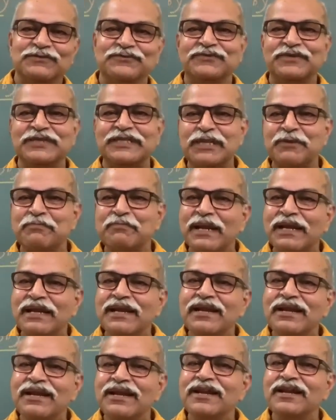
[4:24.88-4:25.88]

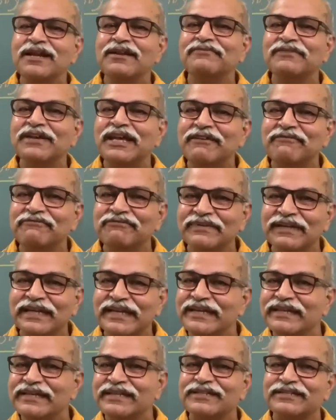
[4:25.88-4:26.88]
visible
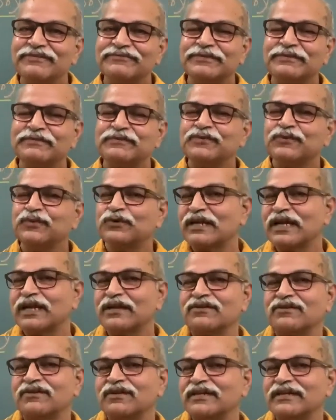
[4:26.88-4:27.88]
wavelengths from
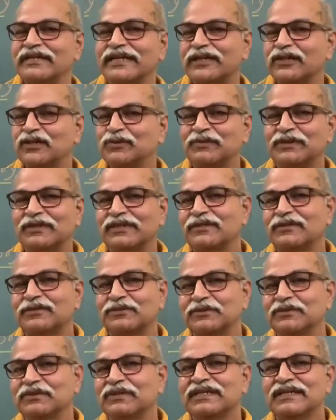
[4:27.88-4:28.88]
400 nanometer
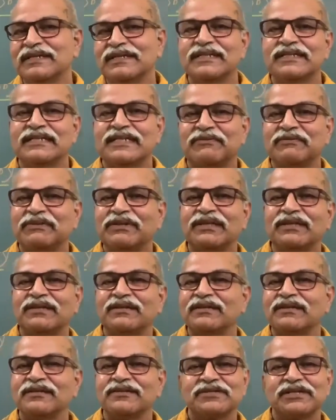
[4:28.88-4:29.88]
to
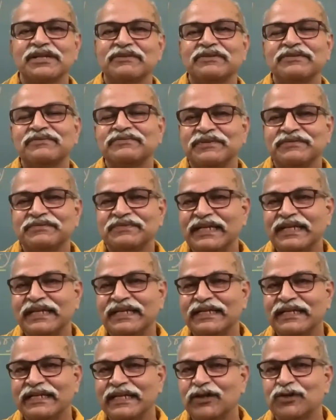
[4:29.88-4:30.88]
700 or
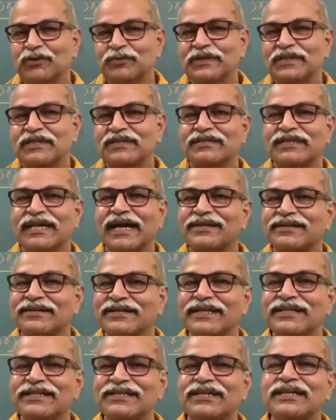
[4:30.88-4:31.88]
750 nanometers, that
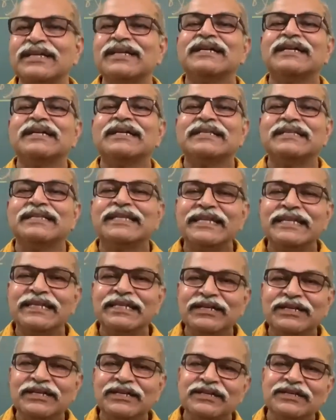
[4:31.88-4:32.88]
range.
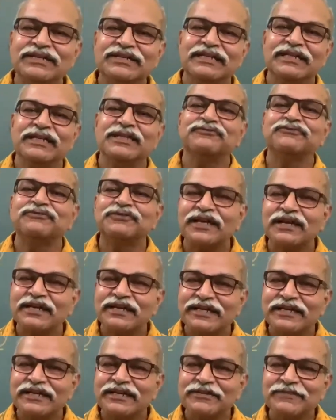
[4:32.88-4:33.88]
Then
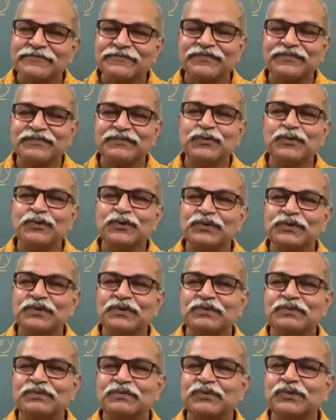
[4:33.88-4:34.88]
infrared, more
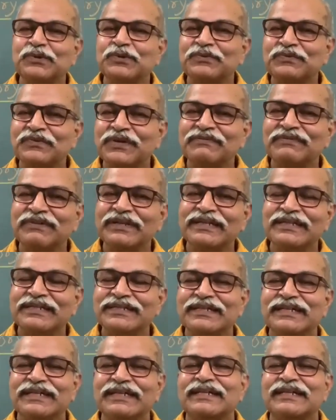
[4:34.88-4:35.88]

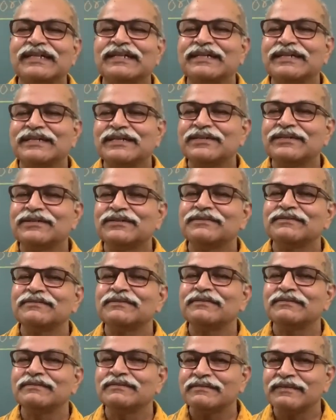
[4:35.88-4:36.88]
wavelengths,
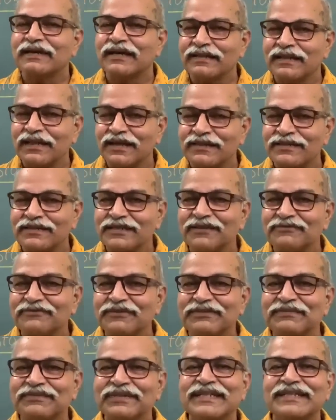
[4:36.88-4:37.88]
larger
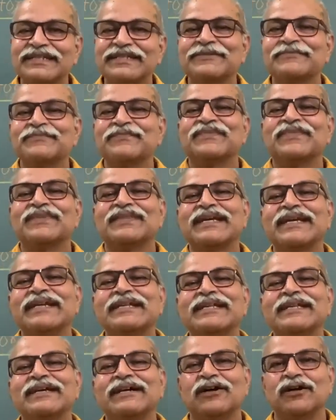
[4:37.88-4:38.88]
wavelengths.
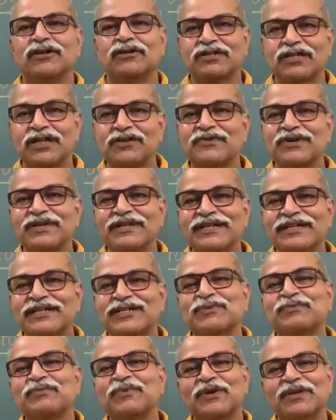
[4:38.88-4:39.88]
Then ultraviolet,
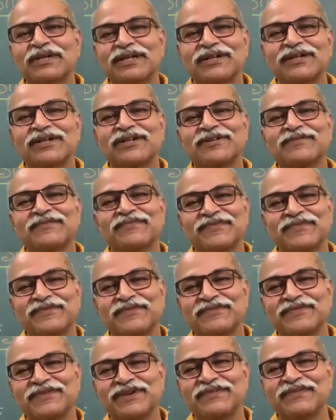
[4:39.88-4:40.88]
smaller
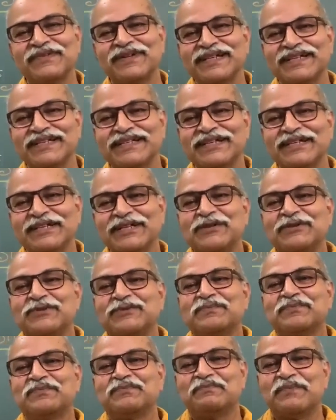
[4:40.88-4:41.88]
wavelengths.
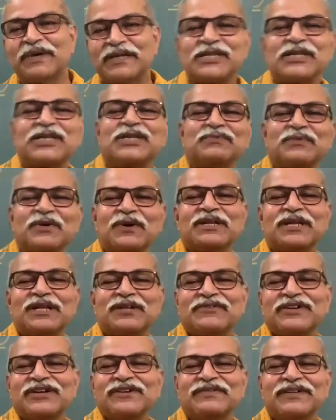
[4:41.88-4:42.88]
Much
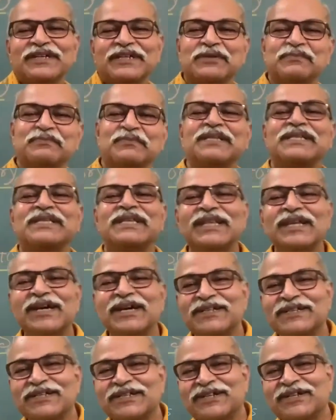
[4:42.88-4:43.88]
smaller wavelengths, much
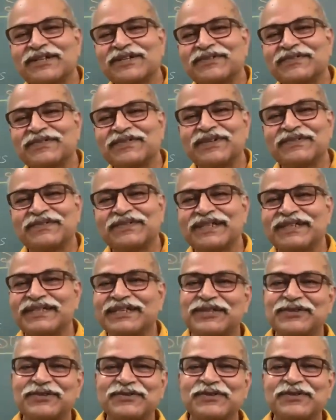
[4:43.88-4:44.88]
larger
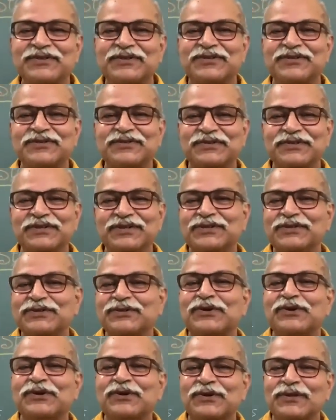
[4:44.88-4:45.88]
wavelengths, and so on and so forth.
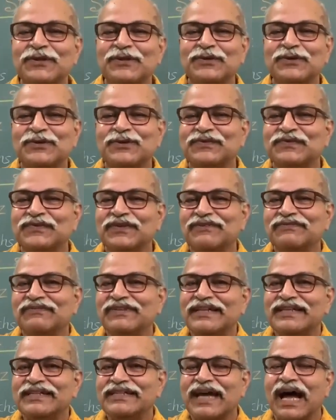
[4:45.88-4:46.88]
So all those
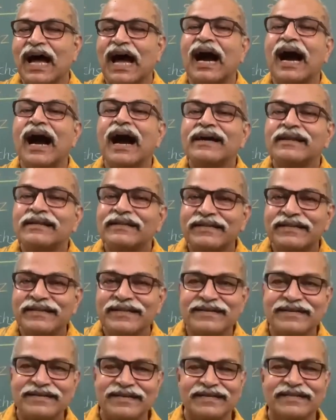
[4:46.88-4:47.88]
wavelengths are
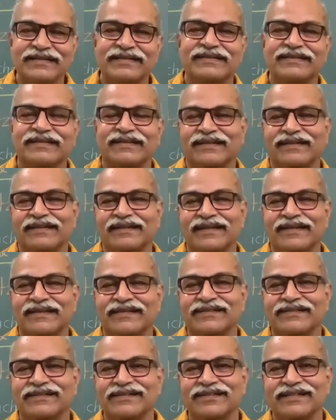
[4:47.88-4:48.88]
there in
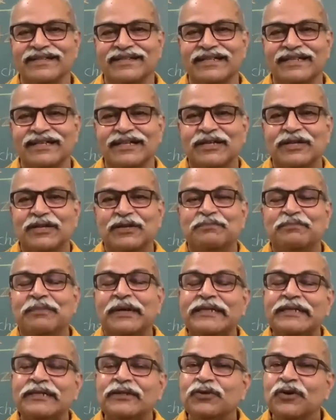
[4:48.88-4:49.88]
sunlight,
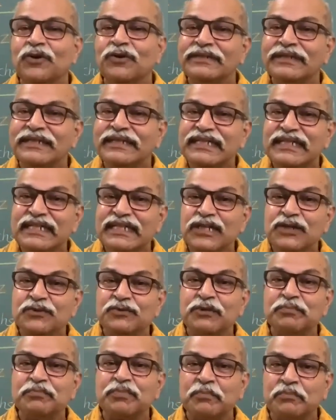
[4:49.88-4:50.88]
but not in
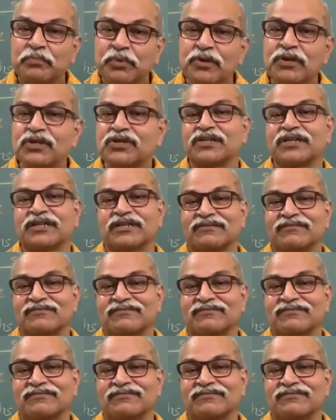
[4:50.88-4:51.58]
equal proportion.